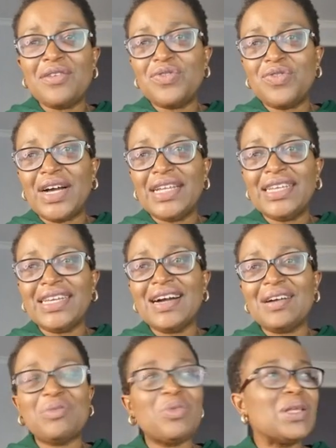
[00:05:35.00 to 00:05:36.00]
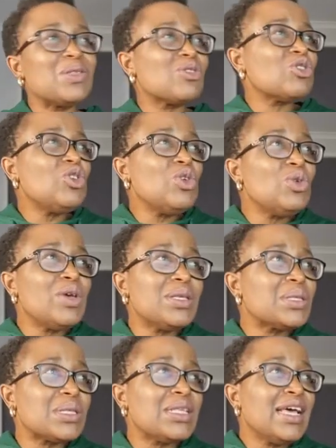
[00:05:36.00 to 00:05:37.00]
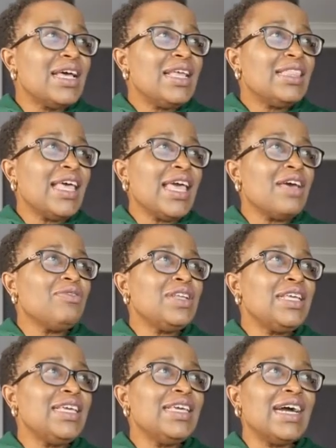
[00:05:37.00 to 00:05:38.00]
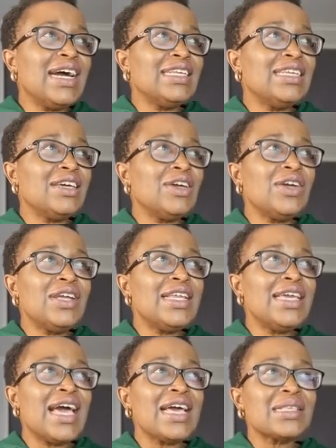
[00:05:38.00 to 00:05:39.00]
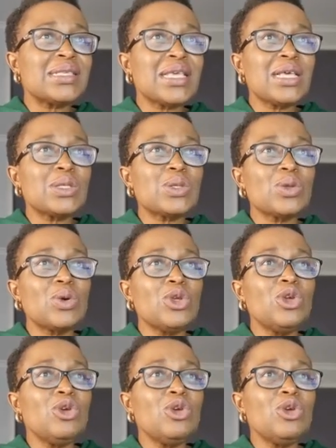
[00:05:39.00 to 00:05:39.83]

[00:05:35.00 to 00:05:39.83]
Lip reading: of finding out what's new is they have it here under early access or